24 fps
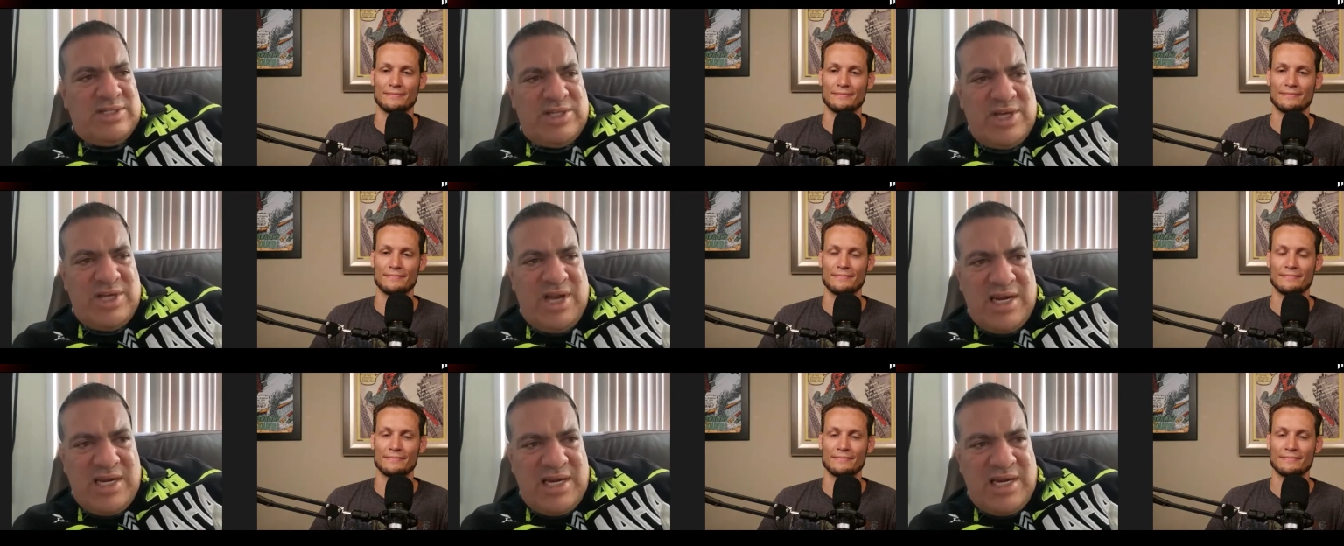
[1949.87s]

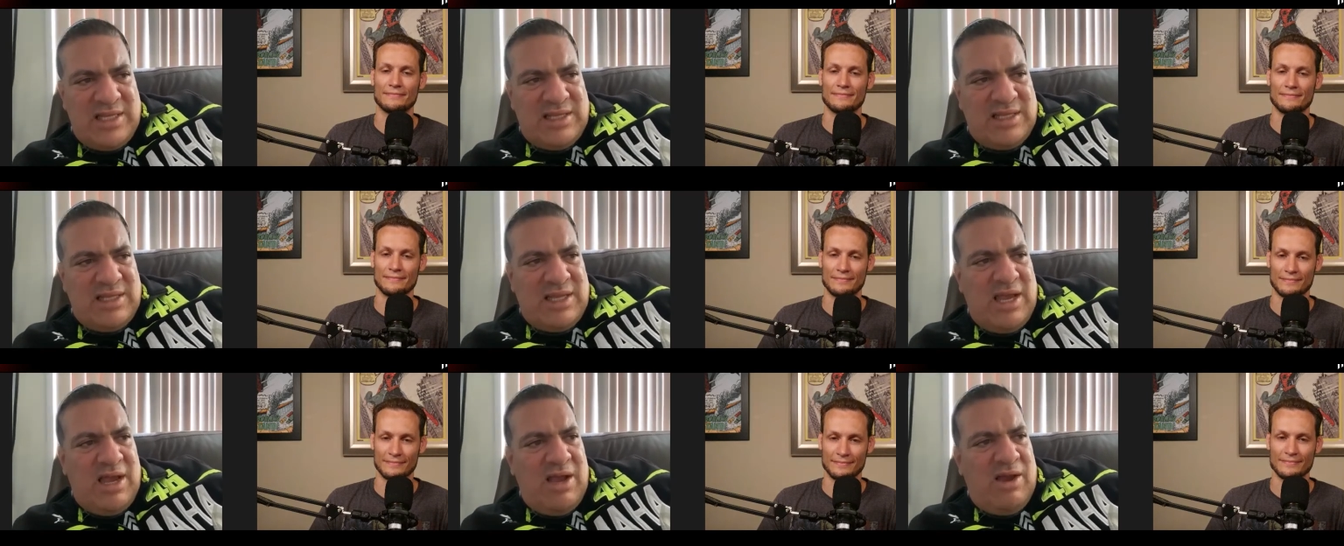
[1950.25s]

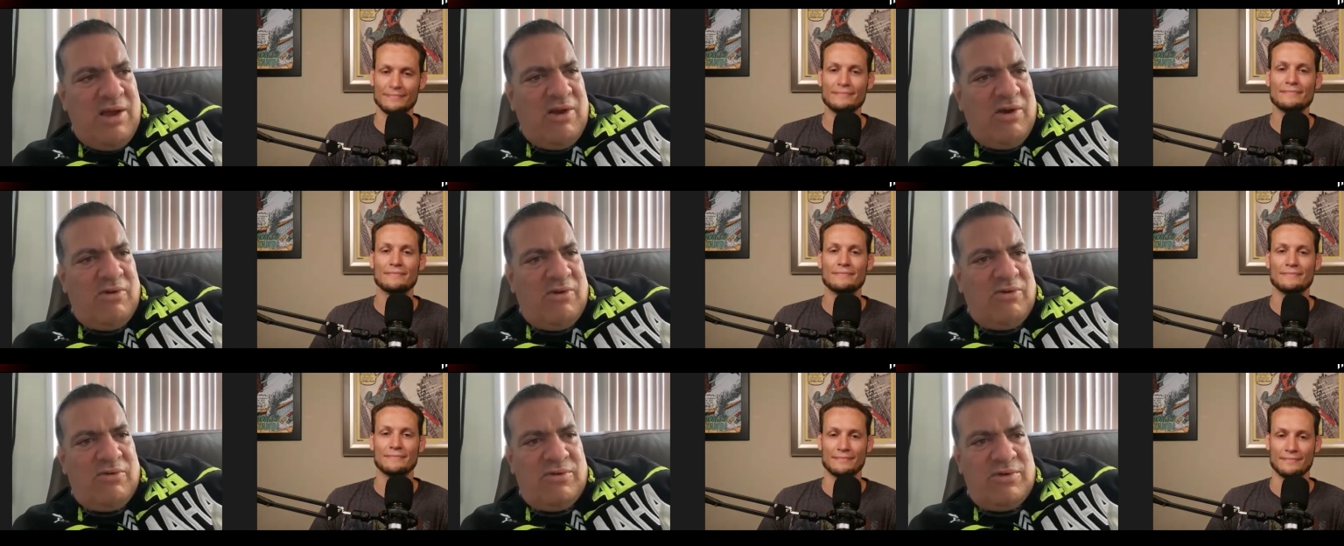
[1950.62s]

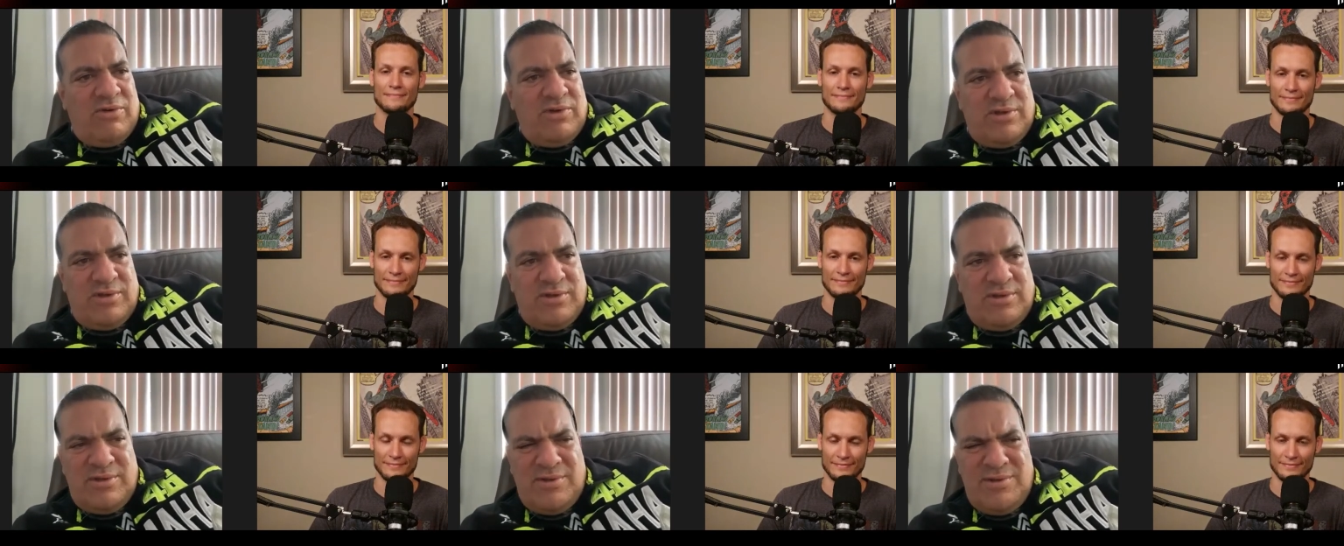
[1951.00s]
Speaker 1: Chinatown,
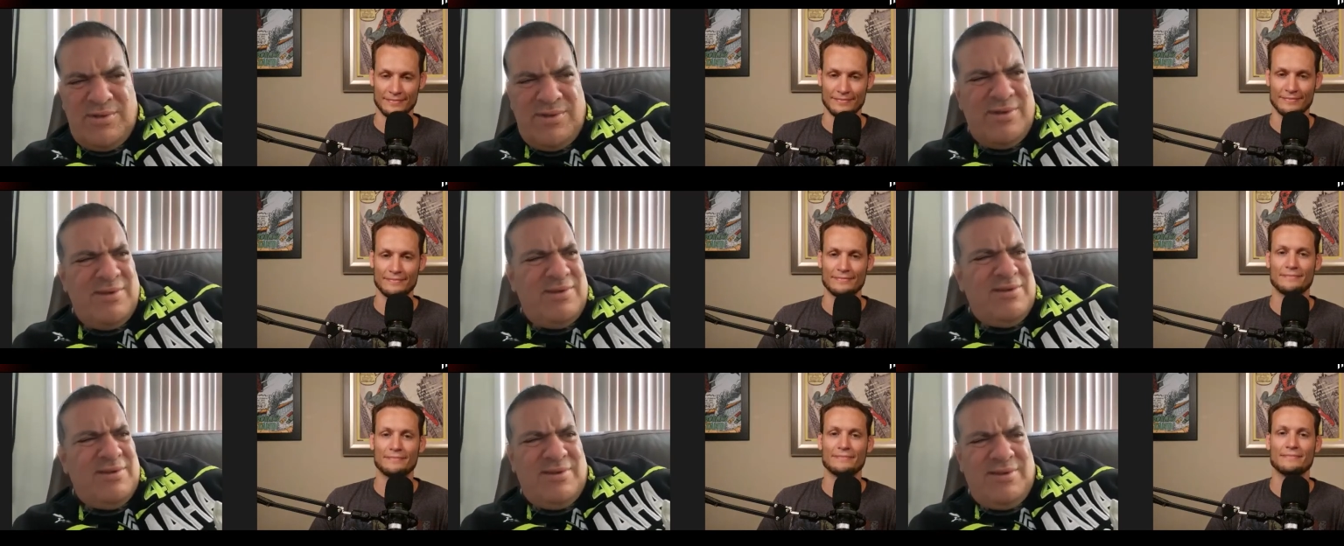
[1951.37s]

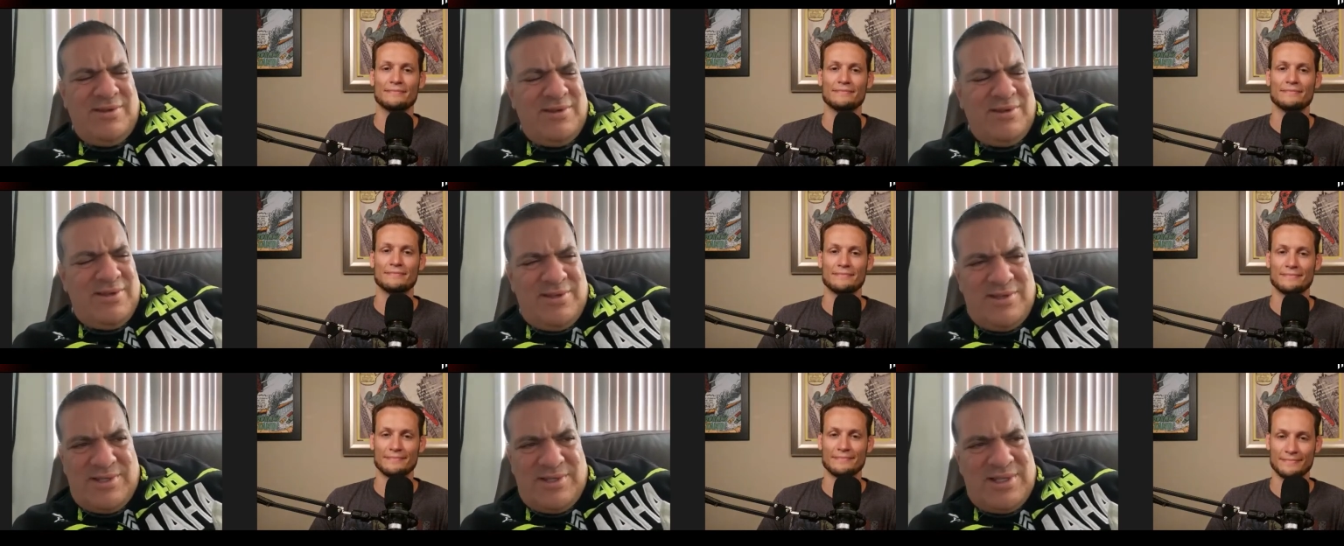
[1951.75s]

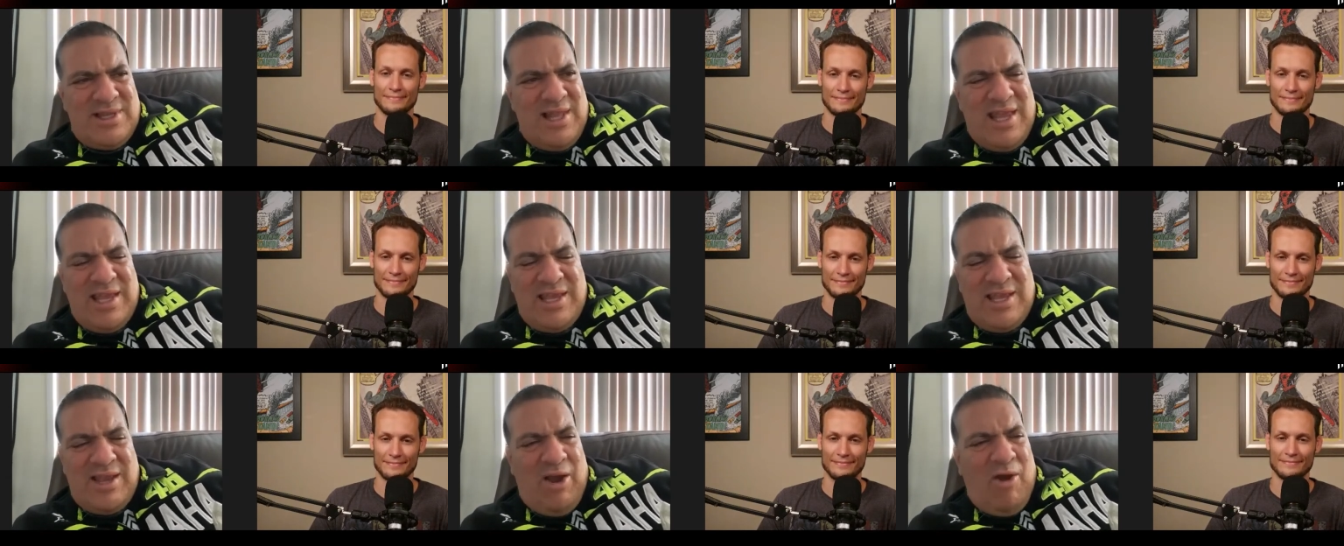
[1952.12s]
it's
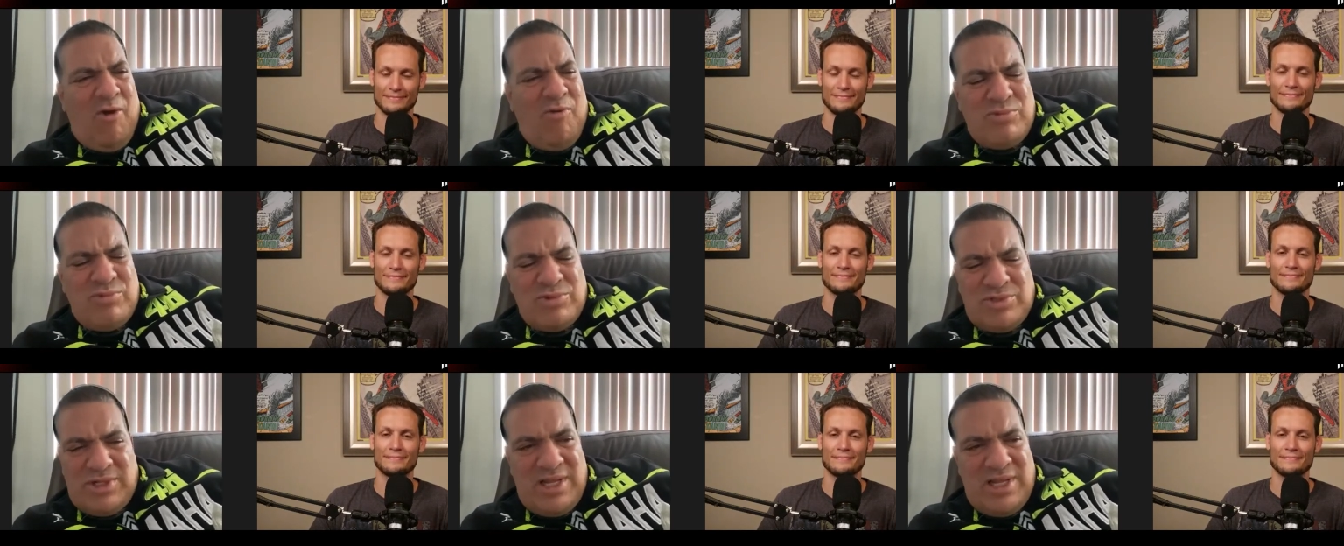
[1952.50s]
like
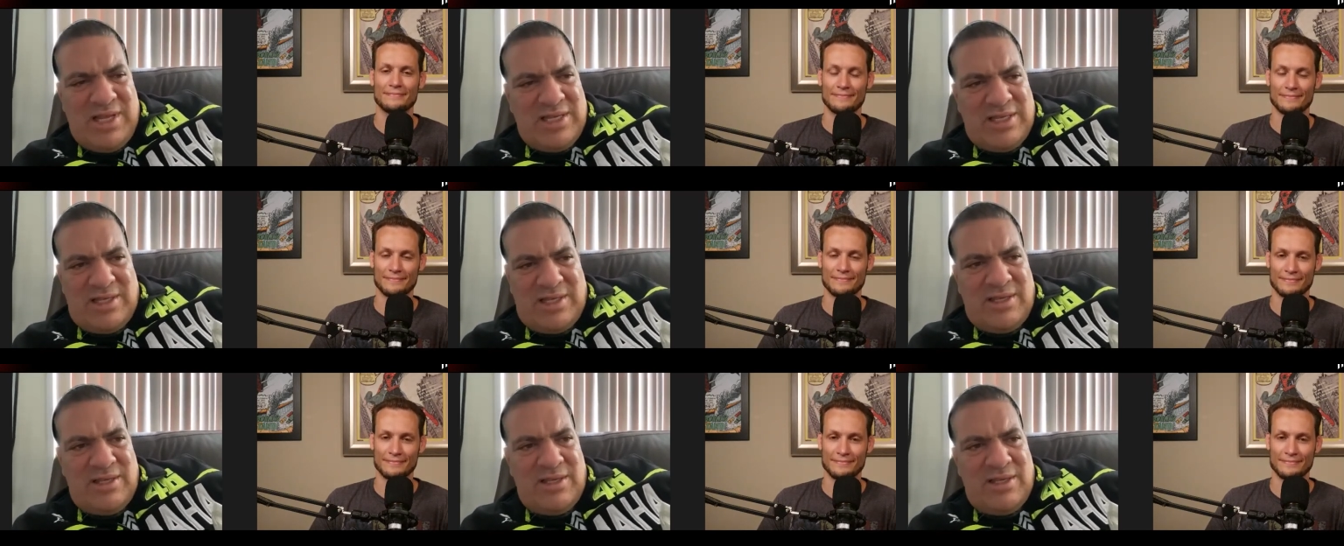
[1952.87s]
almost like